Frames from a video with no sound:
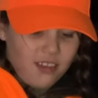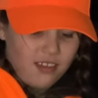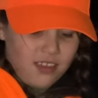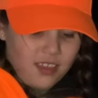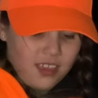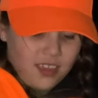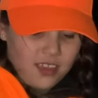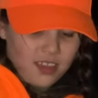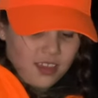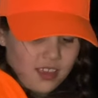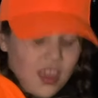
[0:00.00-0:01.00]
Yeah, she's got
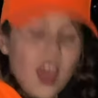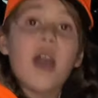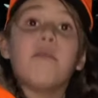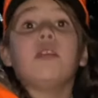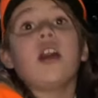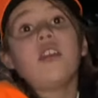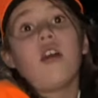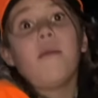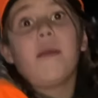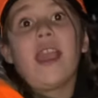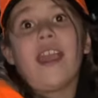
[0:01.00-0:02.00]
a rest in there.
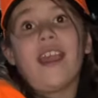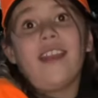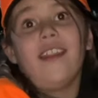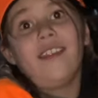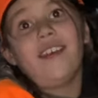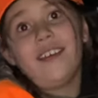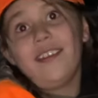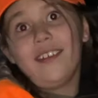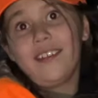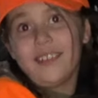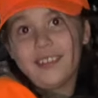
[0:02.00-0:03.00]

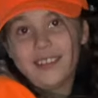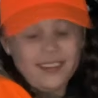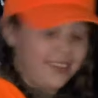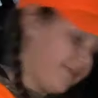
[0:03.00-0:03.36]
That's fine.